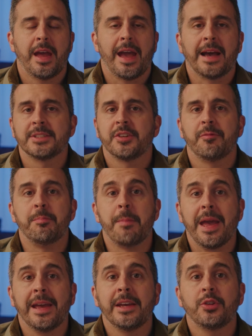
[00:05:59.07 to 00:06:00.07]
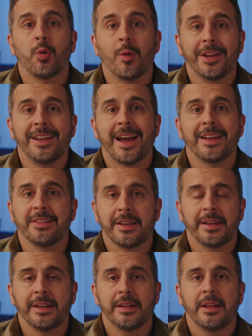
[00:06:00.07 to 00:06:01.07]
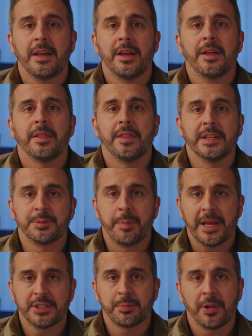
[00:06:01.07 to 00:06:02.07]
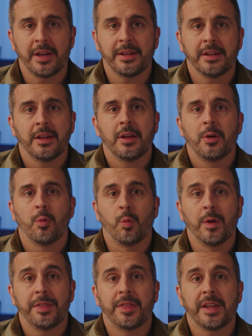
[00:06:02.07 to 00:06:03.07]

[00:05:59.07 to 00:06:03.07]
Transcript: As of May 2019, this base plate with